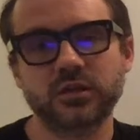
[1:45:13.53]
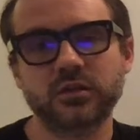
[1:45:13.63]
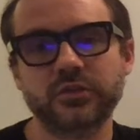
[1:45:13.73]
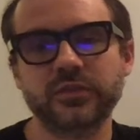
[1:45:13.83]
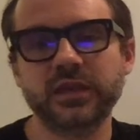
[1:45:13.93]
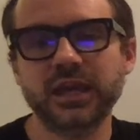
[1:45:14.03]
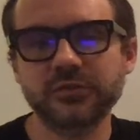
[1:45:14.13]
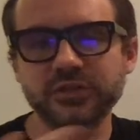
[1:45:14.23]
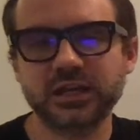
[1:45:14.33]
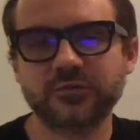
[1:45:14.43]
then they
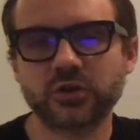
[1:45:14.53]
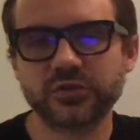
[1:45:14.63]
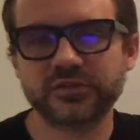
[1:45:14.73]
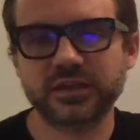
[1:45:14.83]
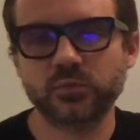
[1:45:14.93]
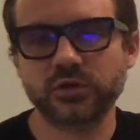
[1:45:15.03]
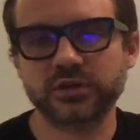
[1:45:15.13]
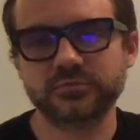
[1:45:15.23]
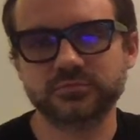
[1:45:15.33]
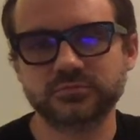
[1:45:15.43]
have to have all the same
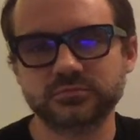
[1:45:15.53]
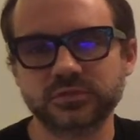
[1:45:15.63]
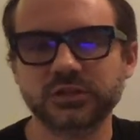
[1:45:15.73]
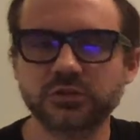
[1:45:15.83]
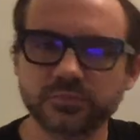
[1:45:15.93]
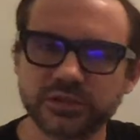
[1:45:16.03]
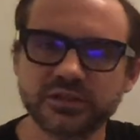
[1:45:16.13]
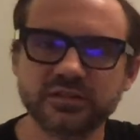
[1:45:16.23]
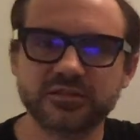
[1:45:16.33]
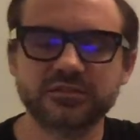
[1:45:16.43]
what? Can you complete
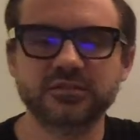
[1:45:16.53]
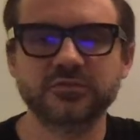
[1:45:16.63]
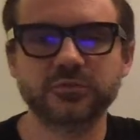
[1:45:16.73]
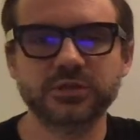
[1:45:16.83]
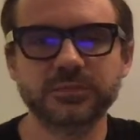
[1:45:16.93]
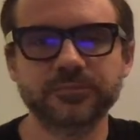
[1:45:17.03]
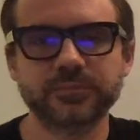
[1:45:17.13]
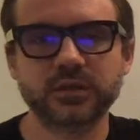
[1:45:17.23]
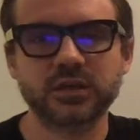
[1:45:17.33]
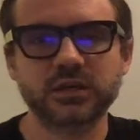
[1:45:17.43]
that sentence for me?
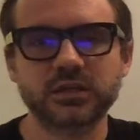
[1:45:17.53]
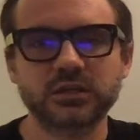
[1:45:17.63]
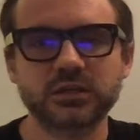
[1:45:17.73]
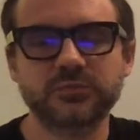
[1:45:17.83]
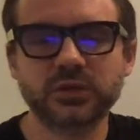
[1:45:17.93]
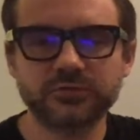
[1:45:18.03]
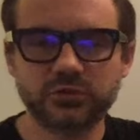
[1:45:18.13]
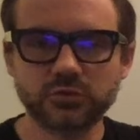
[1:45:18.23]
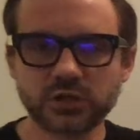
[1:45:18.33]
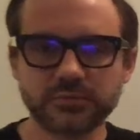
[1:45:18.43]
If we have
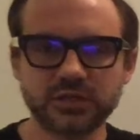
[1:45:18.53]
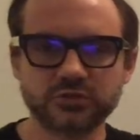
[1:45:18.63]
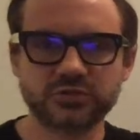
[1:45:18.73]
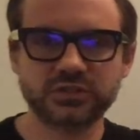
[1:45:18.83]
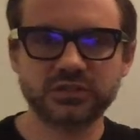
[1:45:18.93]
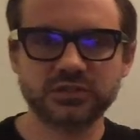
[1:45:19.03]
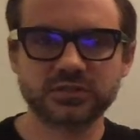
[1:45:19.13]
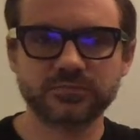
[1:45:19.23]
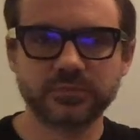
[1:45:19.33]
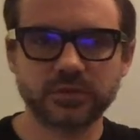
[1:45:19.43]
two dot
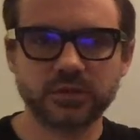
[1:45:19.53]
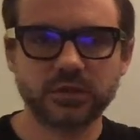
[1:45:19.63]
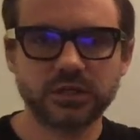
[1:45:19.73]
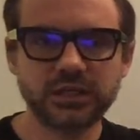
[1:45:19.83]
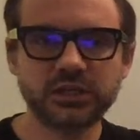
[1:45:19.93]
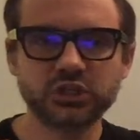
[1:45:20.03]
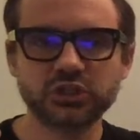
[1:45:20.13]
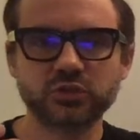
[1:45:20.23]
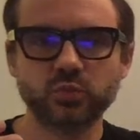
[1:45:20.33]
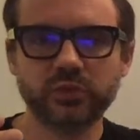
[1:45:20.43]
matrices,
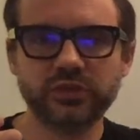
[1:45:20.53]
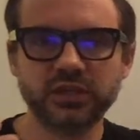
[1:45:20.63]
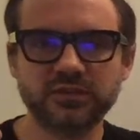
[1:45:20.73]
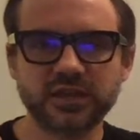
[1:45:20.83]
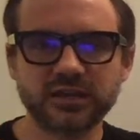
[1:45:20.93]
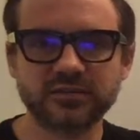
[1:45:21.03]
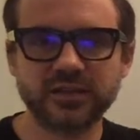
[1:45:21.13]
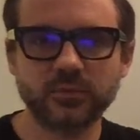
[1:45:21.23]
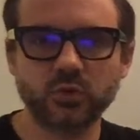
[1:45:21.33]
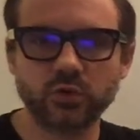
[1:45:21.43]
each with the exact
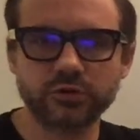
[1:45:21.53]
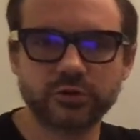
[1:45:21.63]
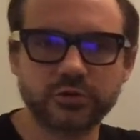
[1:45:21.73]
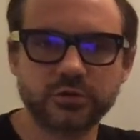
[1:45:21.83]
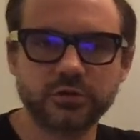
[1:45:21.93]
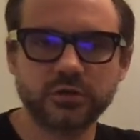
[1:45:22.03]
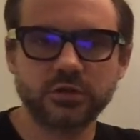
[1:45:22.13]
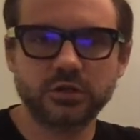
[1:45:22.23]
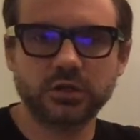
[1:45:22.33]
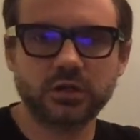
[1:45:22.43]
same order
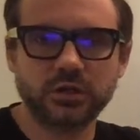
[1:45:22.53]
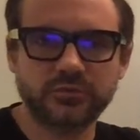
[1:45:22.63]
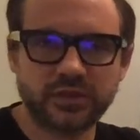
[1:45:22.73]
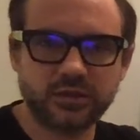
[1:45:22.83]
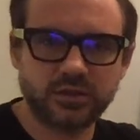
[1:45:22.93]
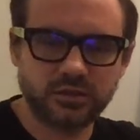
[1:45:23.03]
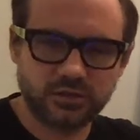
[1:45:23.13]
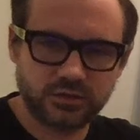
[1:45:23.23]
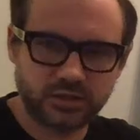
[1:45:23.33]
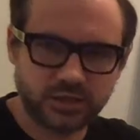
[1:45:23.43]
of
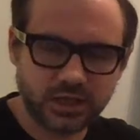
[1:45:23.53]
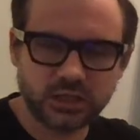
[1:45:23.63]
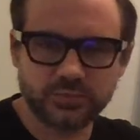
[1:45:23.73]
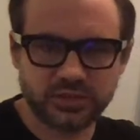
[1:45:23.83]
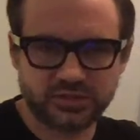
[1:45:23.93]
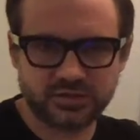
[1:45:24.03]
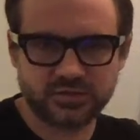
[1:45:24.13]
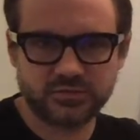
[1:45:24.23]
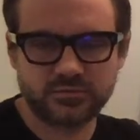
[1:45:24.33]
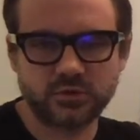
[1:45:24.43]

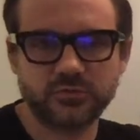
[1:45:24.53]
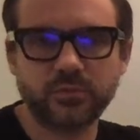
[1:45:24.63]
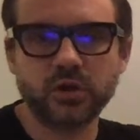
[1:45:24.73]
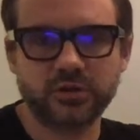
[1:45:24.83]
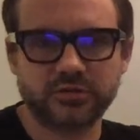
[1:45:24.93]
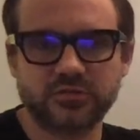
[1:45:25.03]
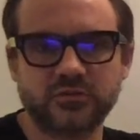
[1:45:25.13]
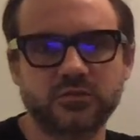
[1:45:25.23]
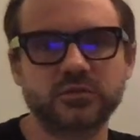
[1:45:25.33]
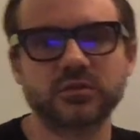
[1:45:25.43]
elements, of
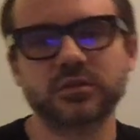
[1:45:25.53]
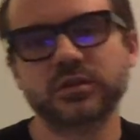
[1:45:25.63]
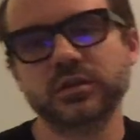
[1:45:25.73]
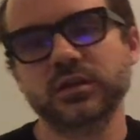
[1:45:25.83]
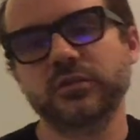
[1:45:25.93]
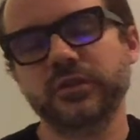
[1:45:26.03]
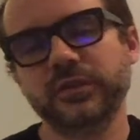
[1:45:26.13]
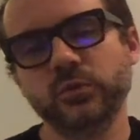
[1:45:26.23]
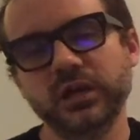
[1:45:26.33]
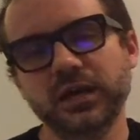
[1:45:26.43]
parts, then they
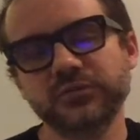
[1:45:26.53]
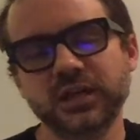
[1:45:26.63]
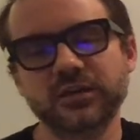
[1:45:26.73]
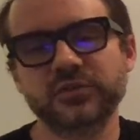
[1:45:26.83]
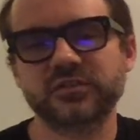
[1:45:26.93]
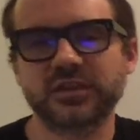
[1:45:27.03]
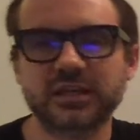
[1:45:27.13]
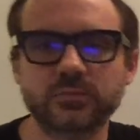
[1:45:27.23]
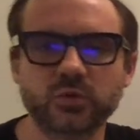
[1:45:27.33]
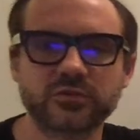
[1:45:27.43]
would have to have the
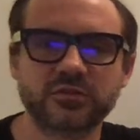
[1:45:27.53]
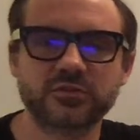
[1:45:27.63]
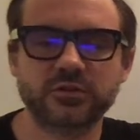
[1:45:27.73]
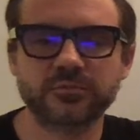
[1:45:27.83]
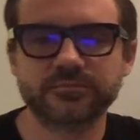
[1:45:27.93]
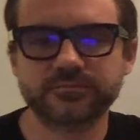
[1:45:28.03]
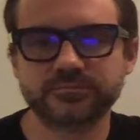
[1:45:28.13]
same, what's the term?